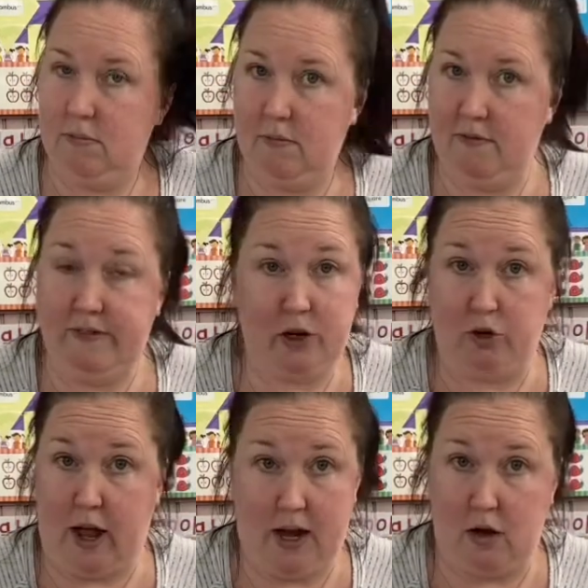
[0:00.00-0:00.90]
Figure
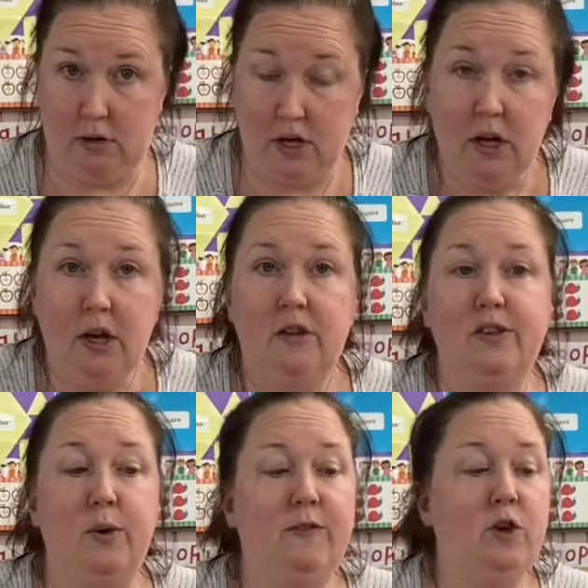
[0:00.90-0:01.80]
that out.
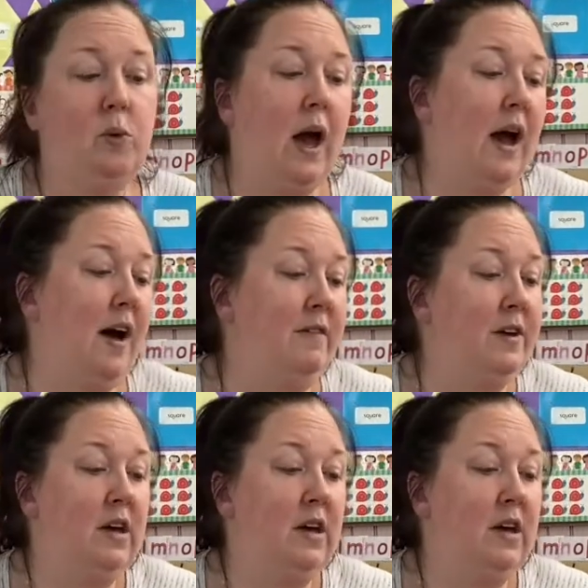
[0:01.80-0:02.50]
So if you have